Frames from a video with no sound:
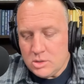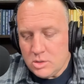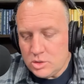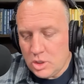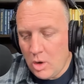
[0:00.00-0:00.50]

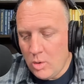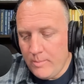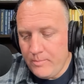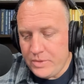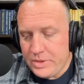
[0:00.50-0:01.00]
So
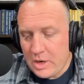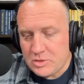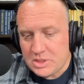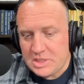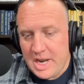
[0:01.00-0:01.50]
there's
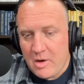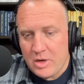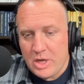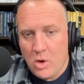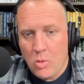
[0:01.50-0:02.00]
a
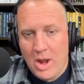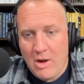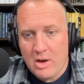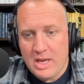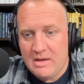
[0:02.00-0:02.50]
scenario
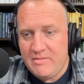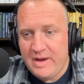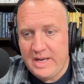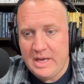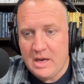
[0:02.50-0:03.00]
where
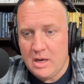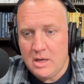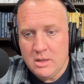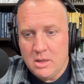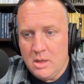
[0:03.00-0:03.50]

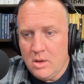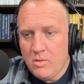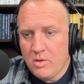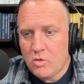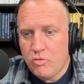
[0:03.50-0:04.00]
Nvidia
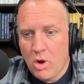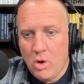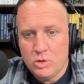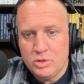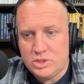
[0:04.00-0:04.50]

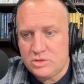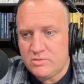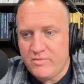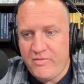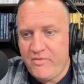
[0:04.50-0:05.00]
grows
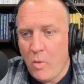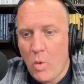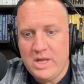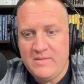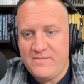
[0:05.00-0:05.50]

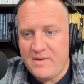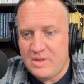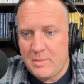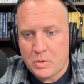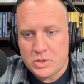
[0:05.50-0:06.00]

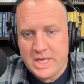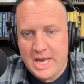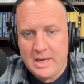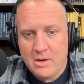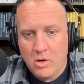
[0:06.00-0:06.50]

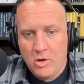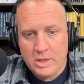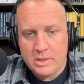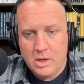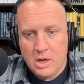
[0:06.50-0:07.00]
40-50%
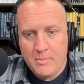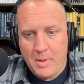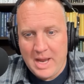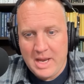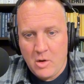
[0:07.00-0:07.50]

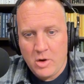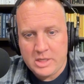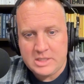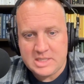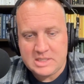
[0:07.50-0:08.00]
in
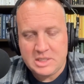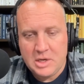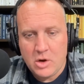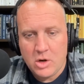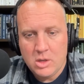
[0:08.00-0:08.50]
earnings this
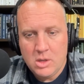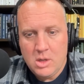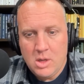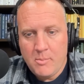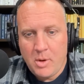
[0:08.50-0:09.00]
year,
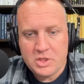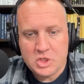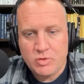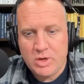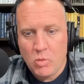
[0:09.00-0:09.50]
but the
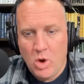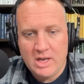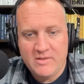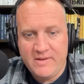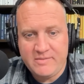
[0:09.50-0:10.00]
street
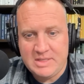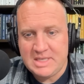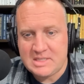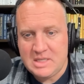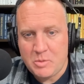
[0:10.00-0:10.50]
wanted
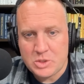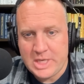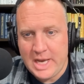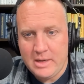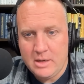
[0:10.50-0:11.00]

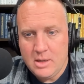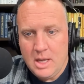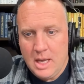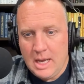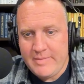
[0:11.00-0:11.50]
50-60%,
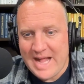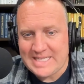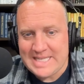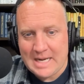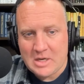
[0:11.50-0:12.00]
and
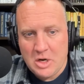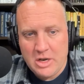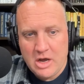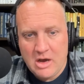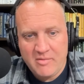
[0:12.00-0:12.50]
that's not good
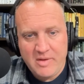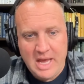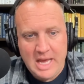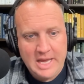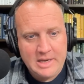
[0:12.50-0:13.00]
enough,
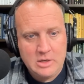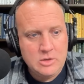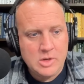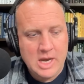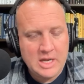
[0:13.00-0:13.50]
and
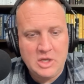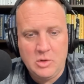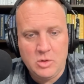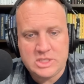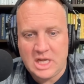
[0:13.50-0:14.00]
you get a
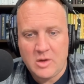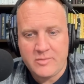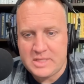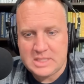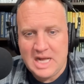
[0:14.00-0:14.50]
huge sell-off
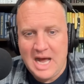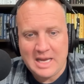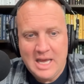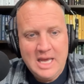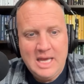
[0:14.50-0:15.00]
in the
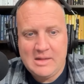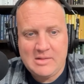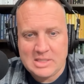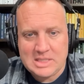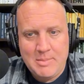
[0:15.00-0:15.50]
stock. It
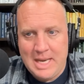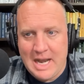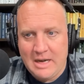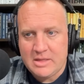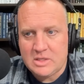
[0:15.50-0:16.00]
doesn't mean
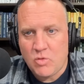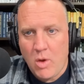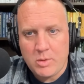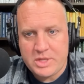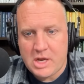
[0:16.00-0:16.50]
anything's
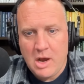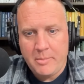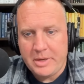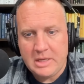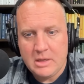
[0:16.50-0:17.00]
wrong with the
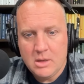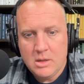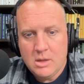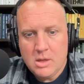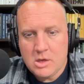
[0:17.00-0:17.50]
company,
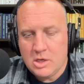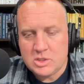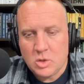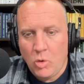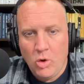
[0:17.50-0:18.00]
because
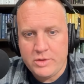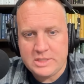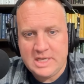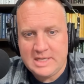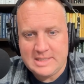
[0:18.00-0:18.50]
all
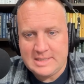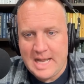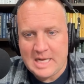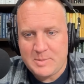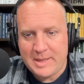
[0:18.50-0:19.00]
this is an
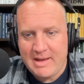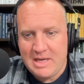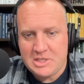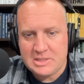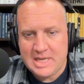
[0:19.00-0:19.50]

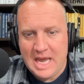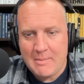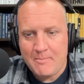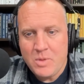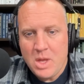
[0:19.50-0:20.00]
expectations game.